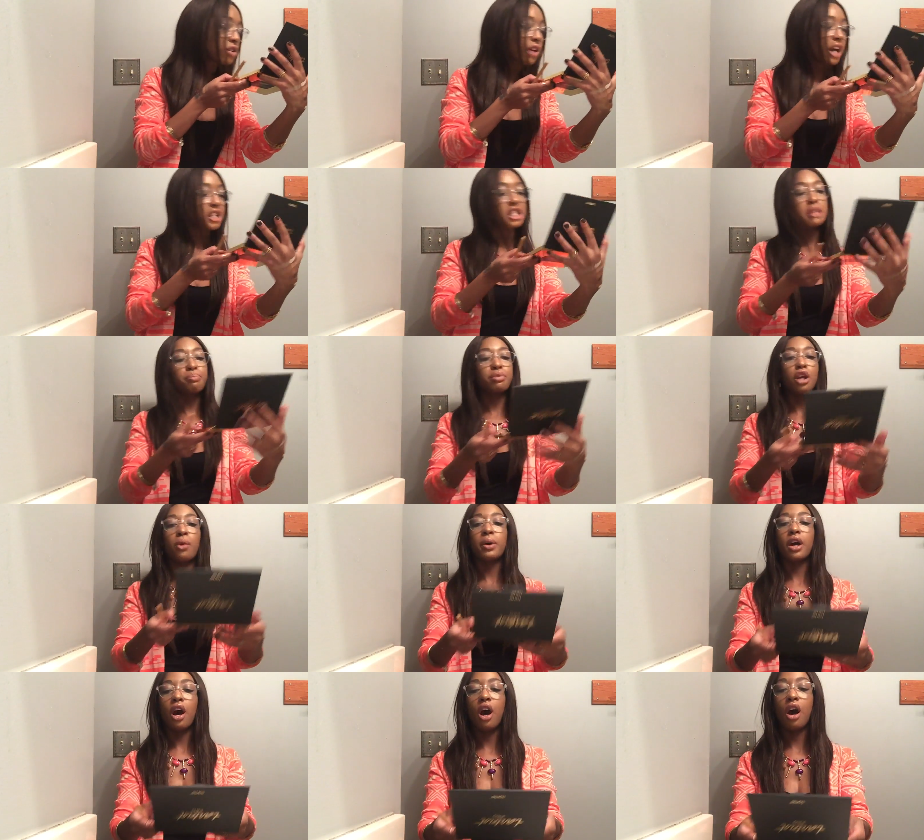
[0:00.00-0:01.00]
so I just
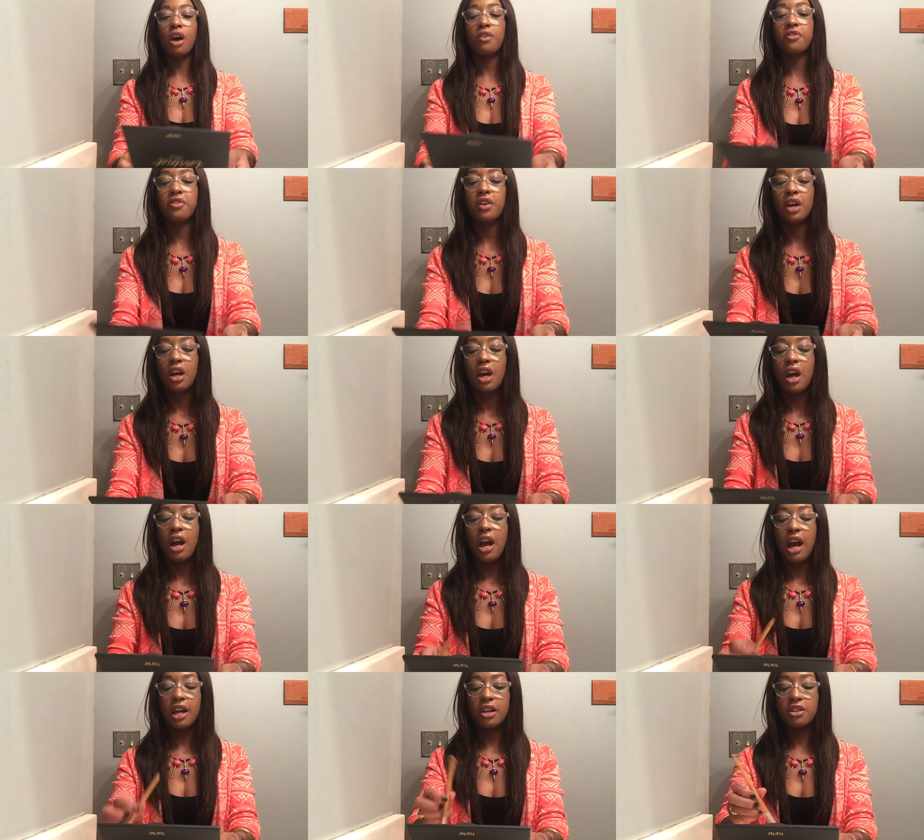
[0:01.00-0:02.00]
blow it off.
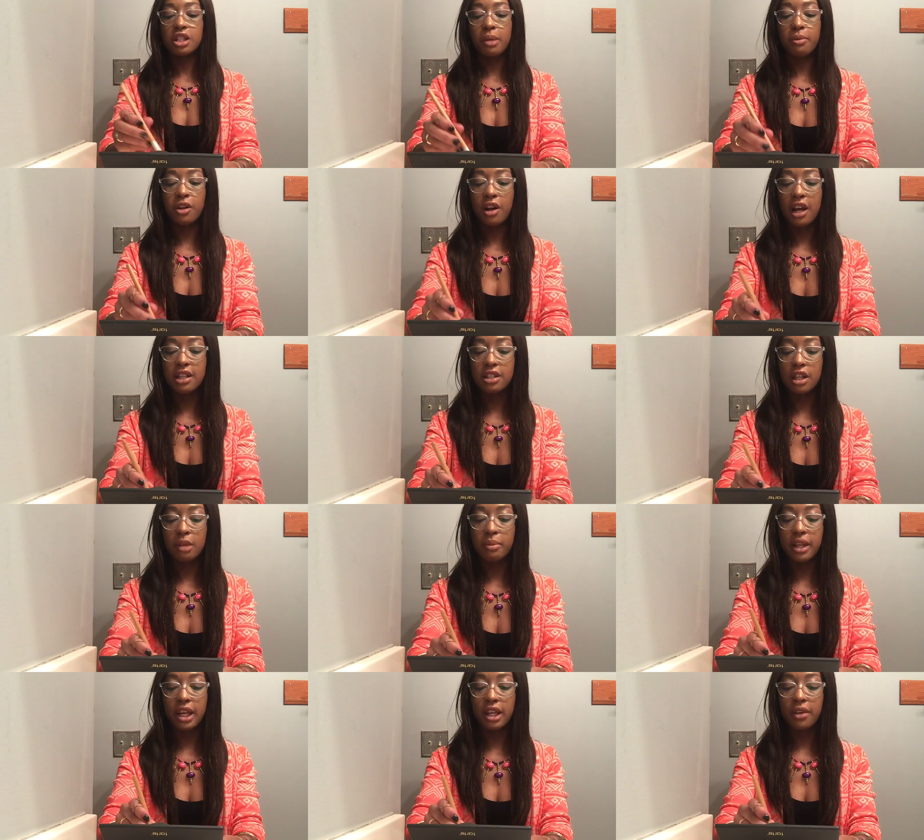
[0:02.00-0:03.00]
I know some of you guys are
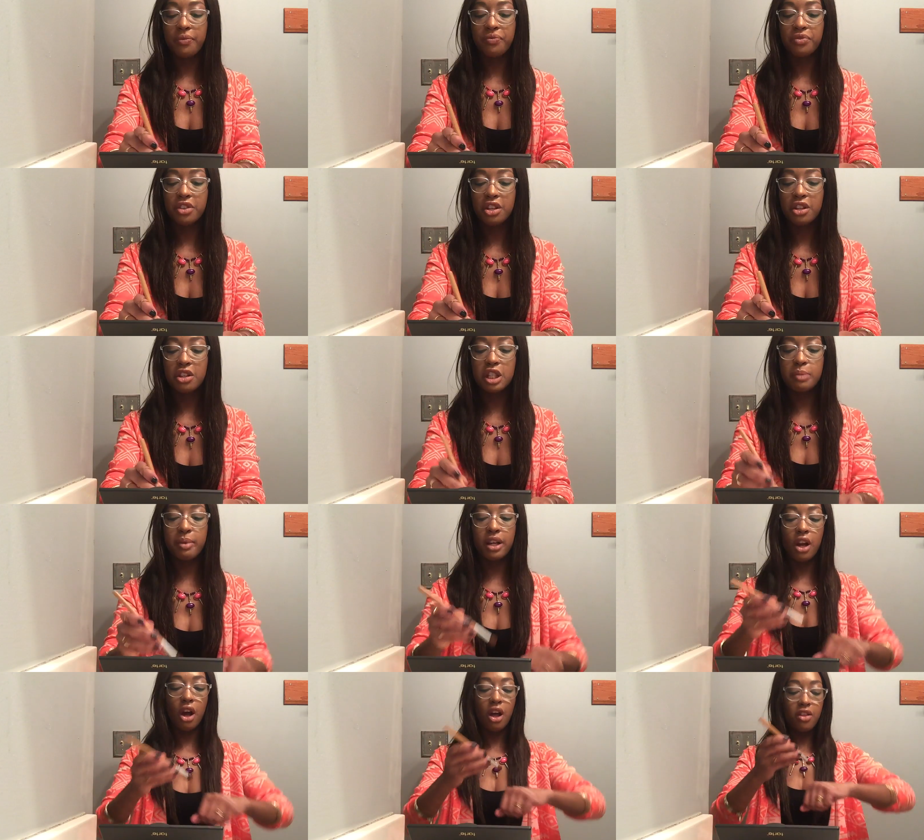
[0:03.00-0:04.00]
going to be like, you
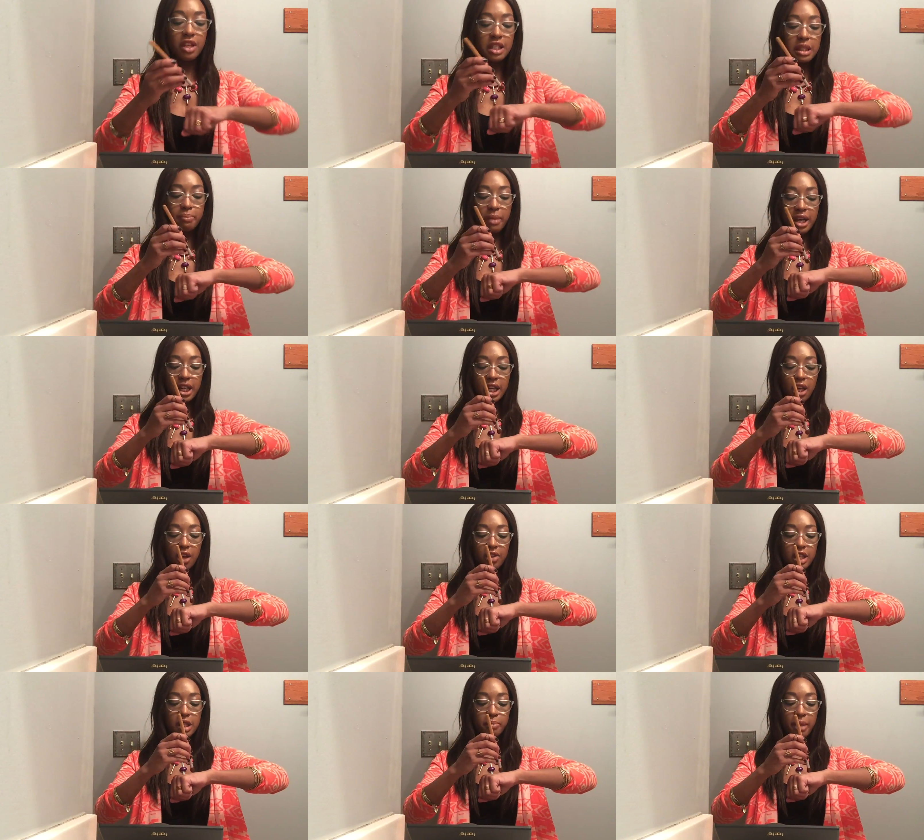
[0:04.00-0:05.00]
spent all this money
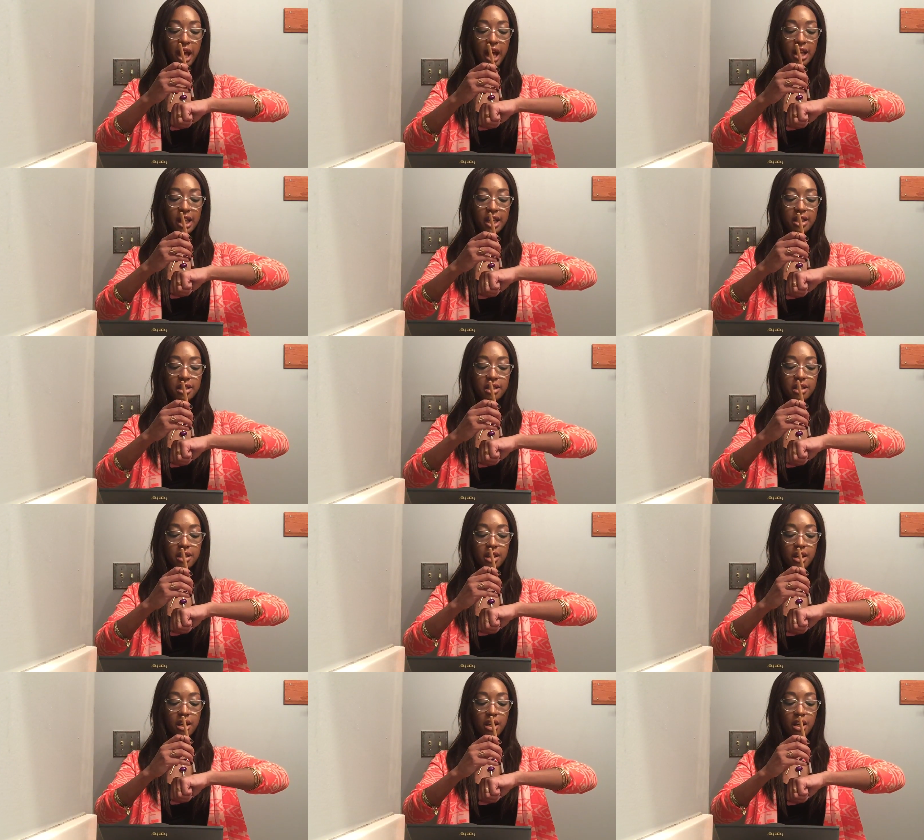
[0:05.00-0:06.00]
on this palette.
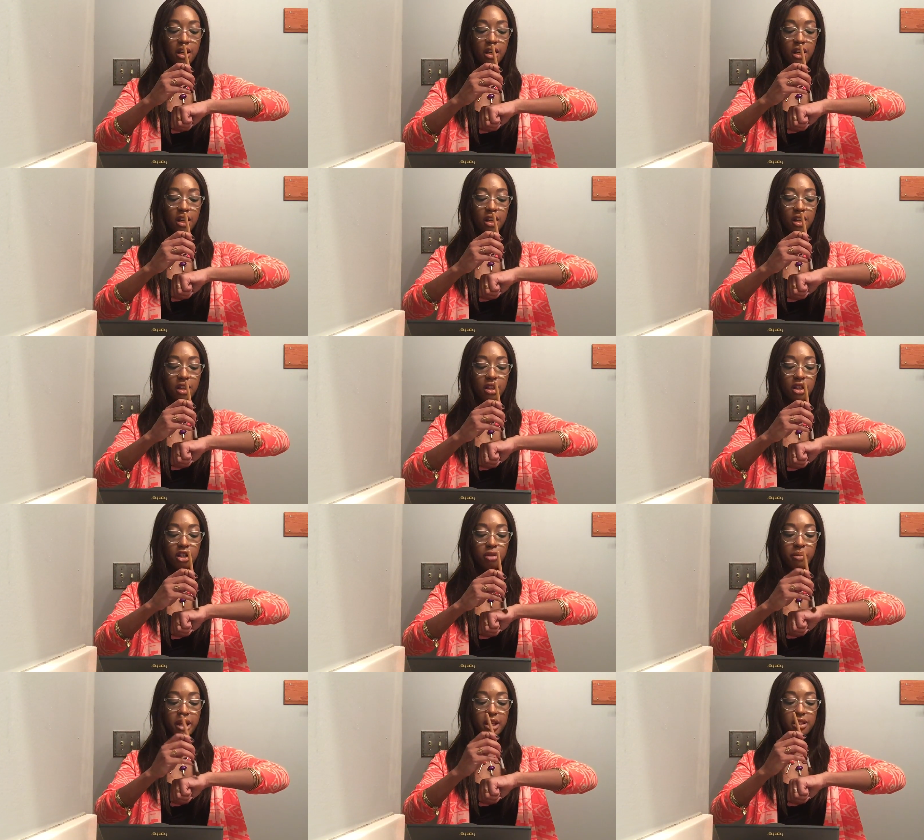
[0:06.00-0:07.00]

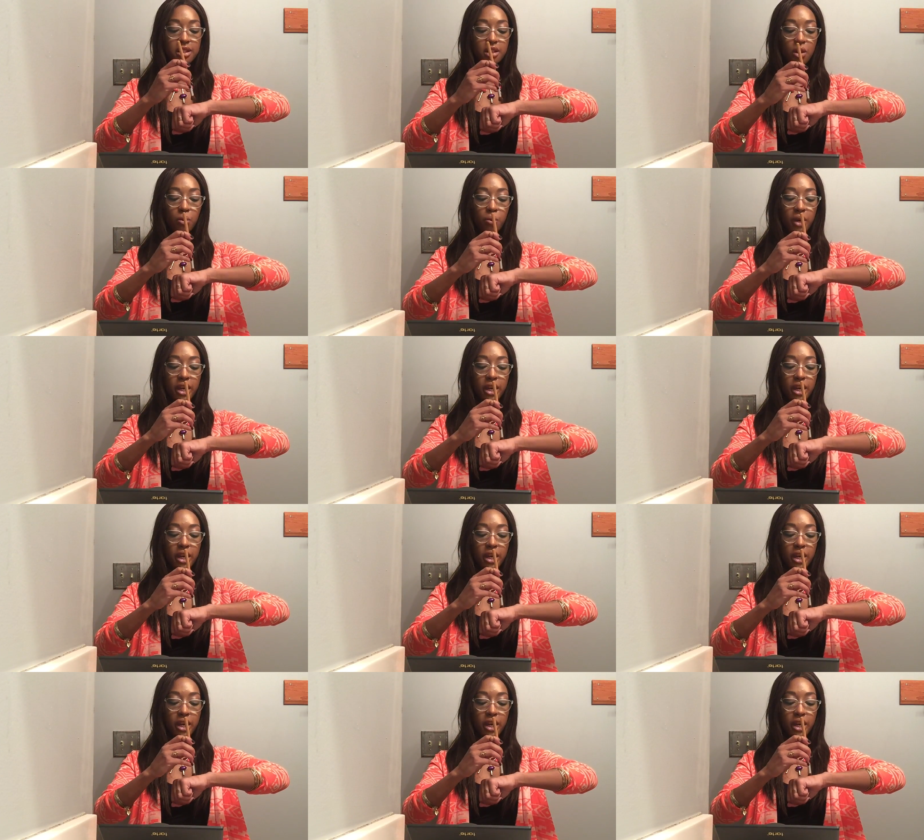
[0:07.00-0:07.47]
You're being so